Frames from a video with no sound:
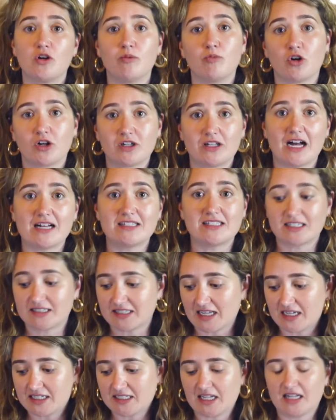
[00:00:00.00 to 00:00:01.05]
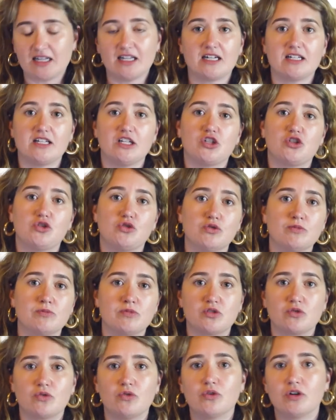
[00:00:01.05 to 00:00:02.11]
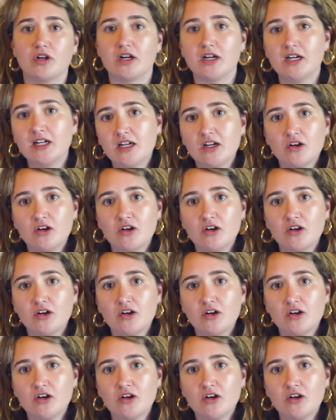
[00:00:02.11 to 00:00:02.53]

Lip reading: a more classic psychedelic like shrooms or